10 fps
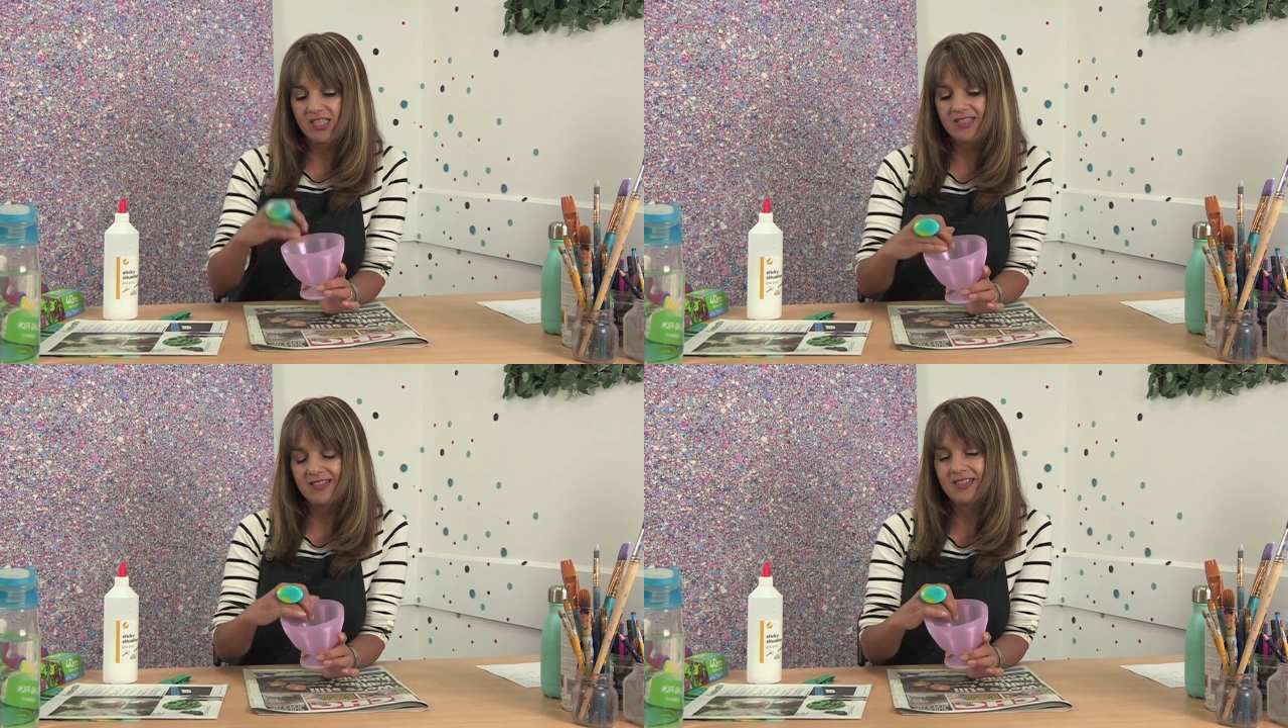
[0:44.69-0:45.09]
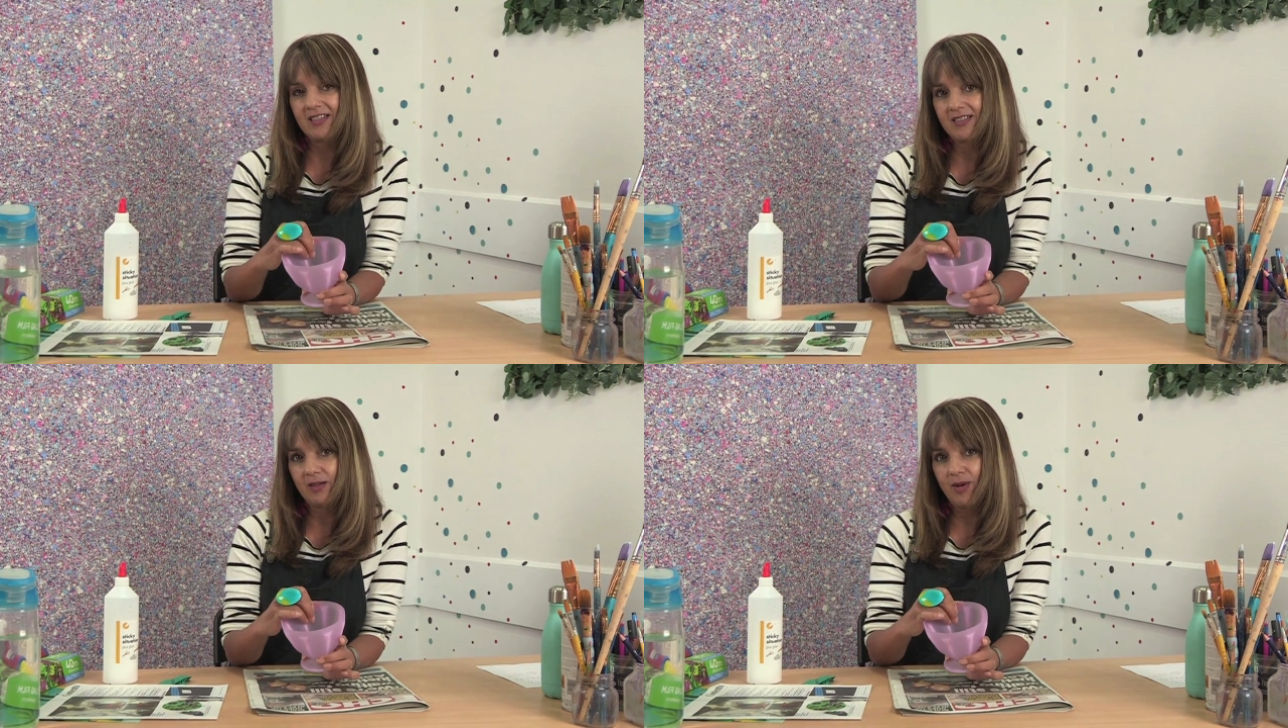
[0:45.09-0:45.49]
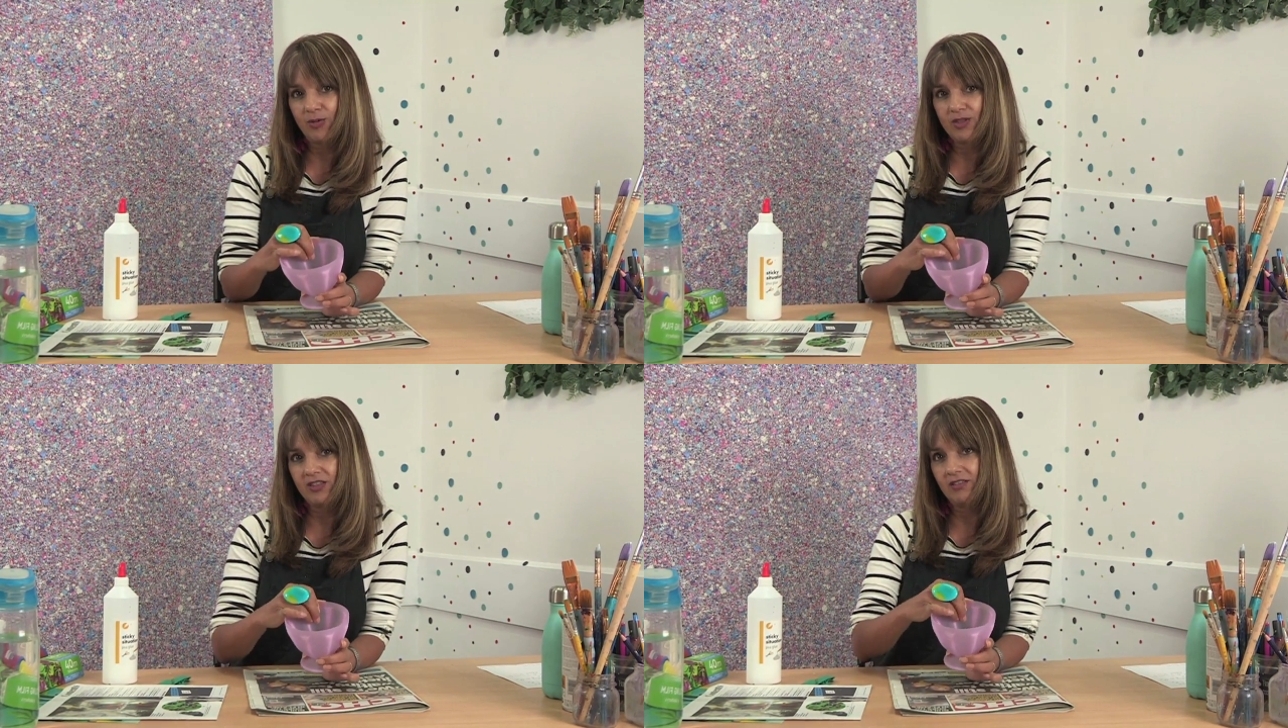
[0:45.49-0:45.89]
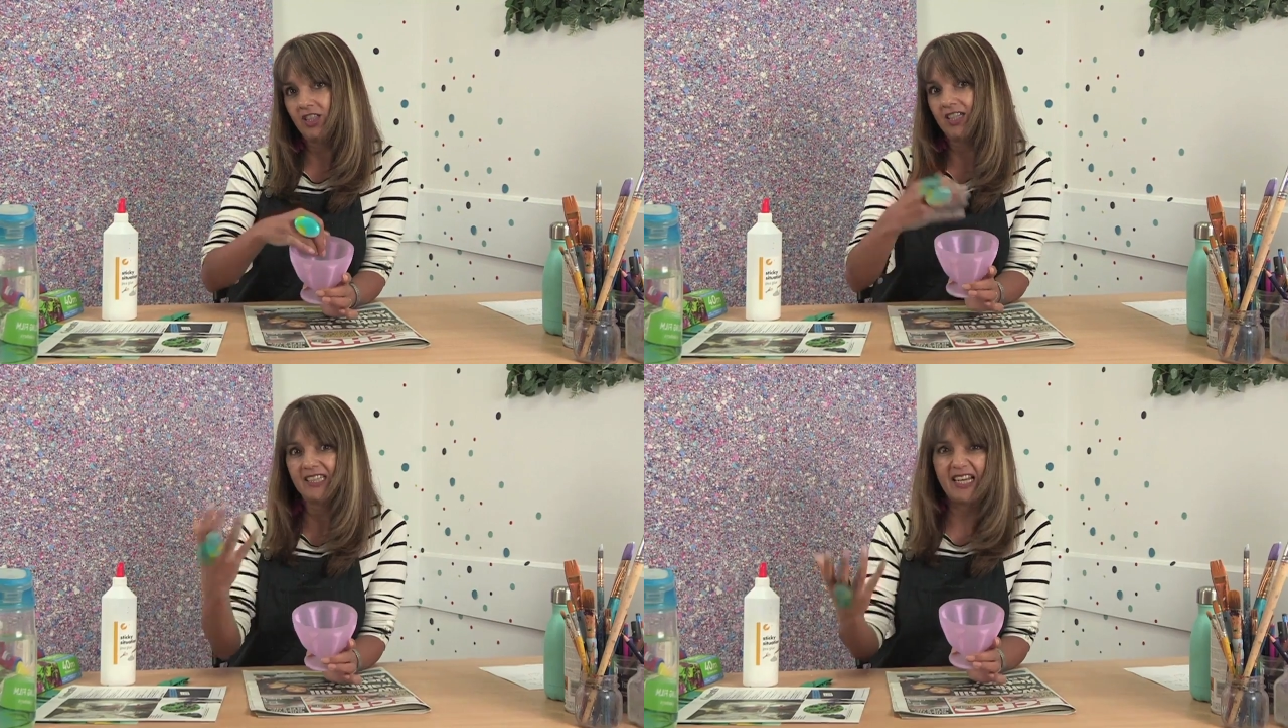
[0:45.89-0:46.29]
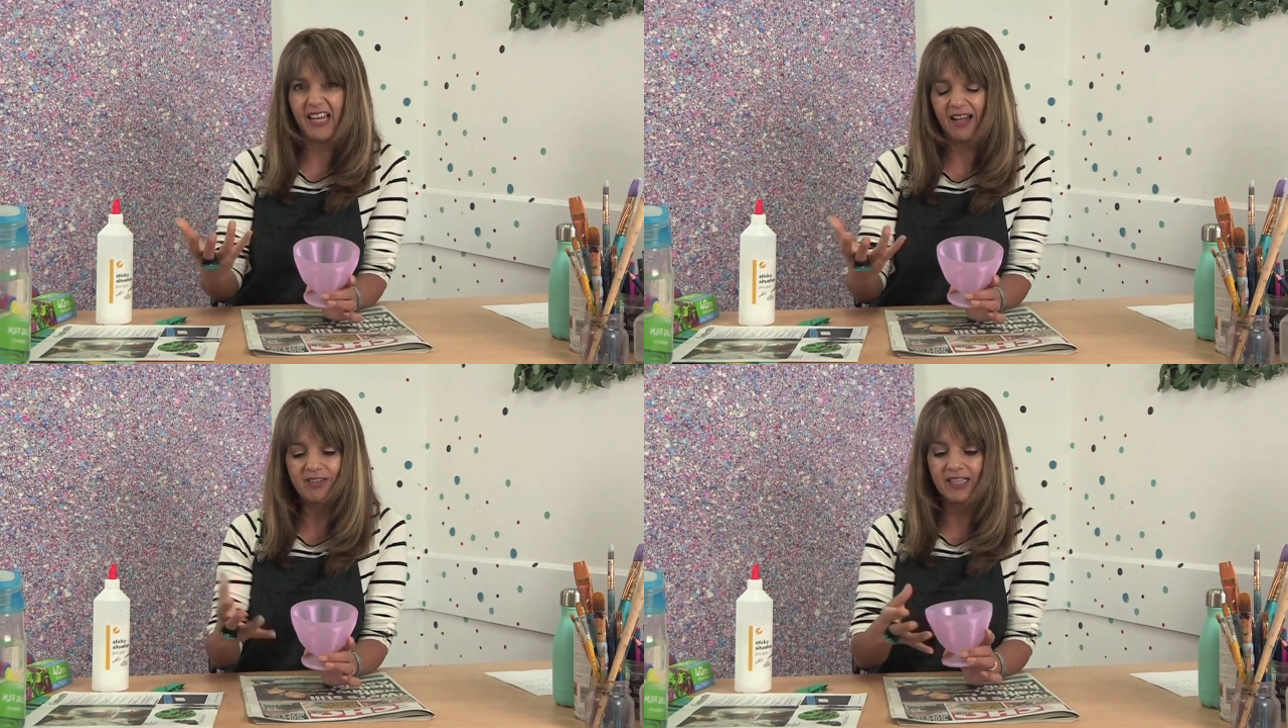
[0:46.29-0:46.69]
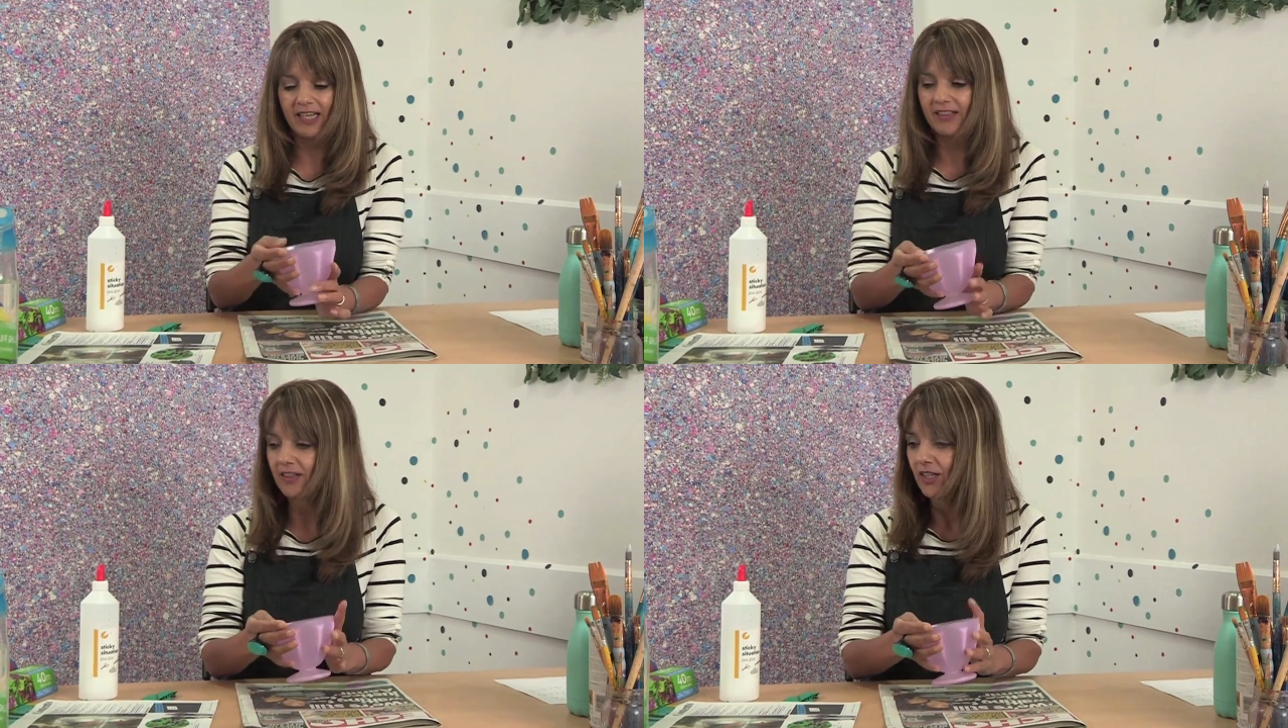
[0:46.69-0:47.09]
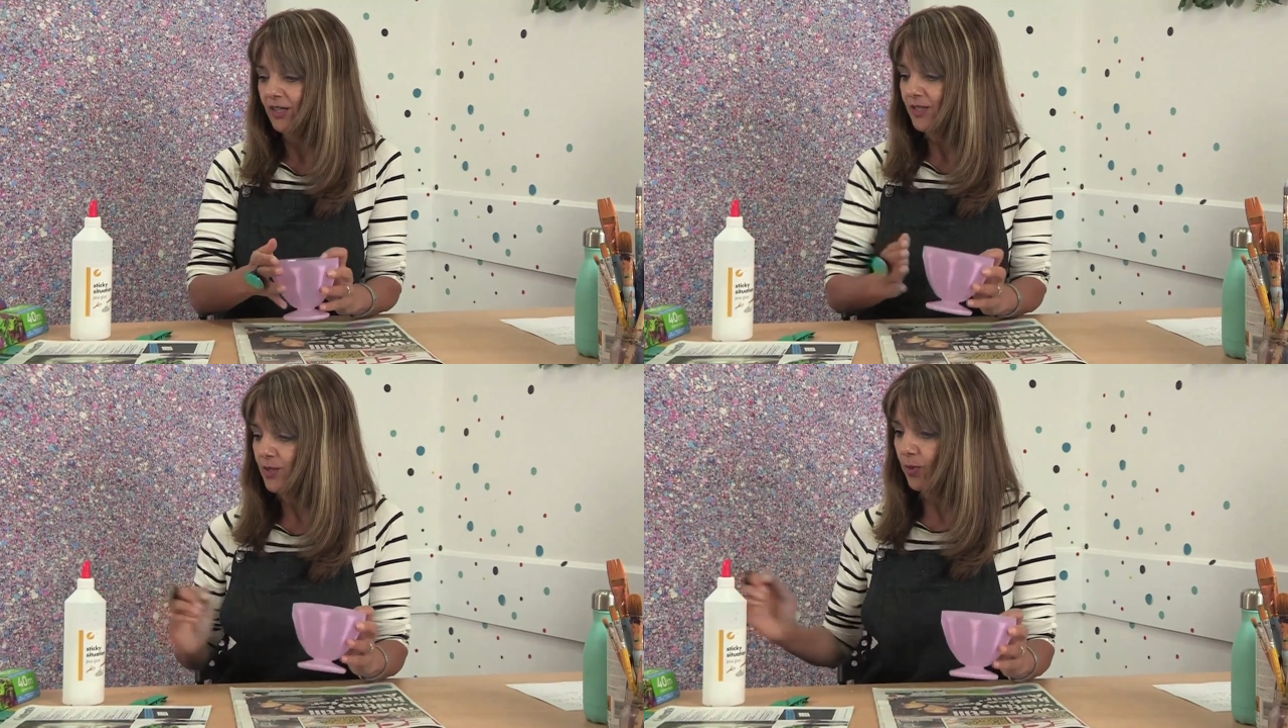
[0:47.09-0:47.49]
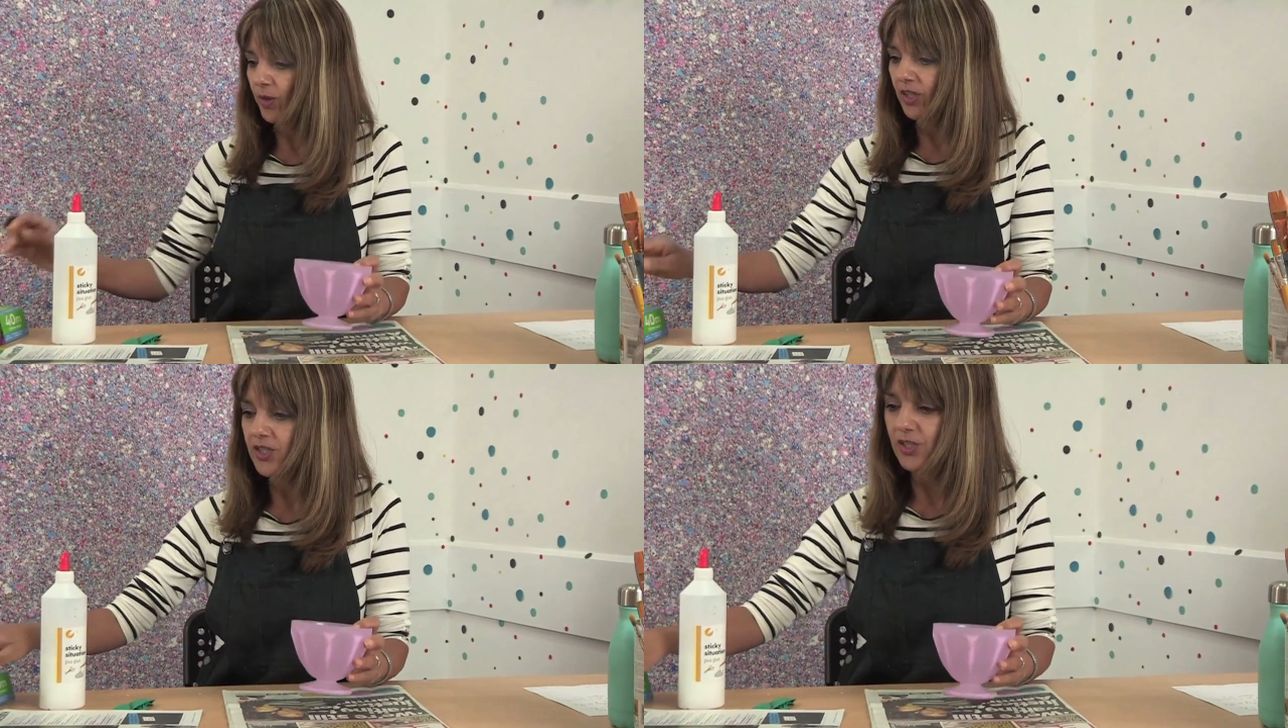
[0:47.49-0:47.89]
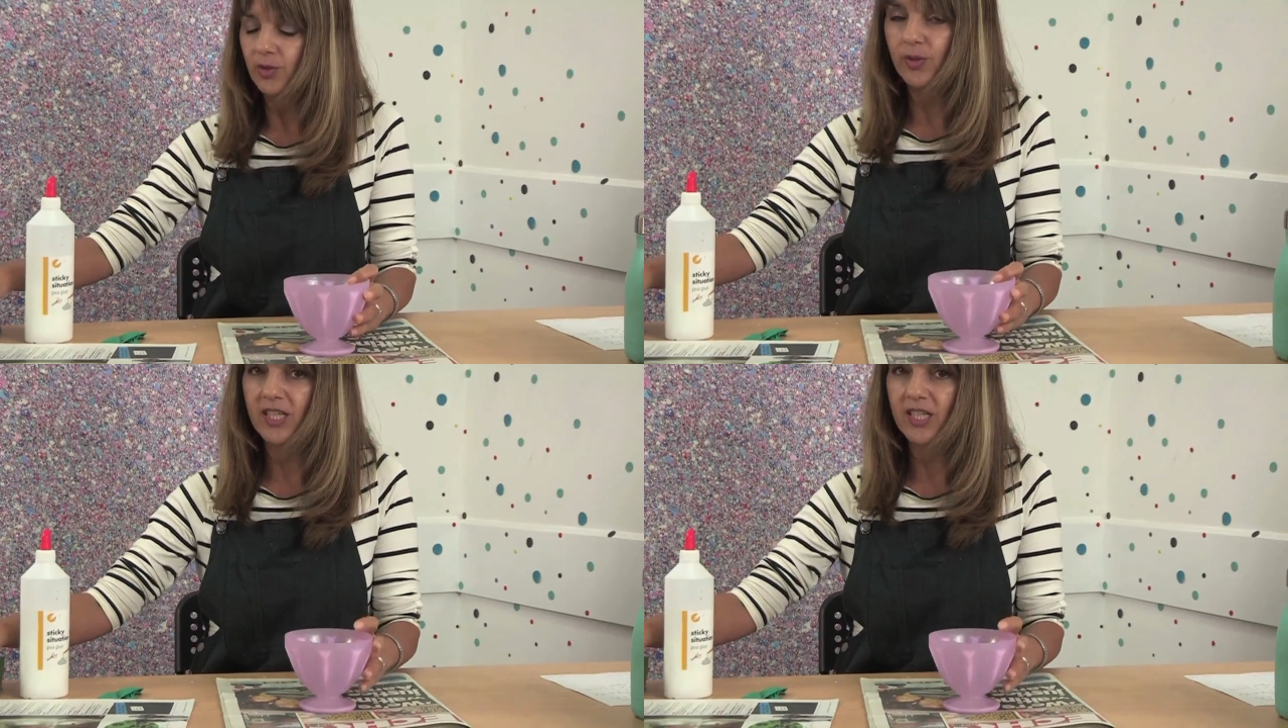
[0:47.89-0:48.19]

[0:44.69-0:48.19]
doesn't stick to your mould and you can get it out again. So what we're going to do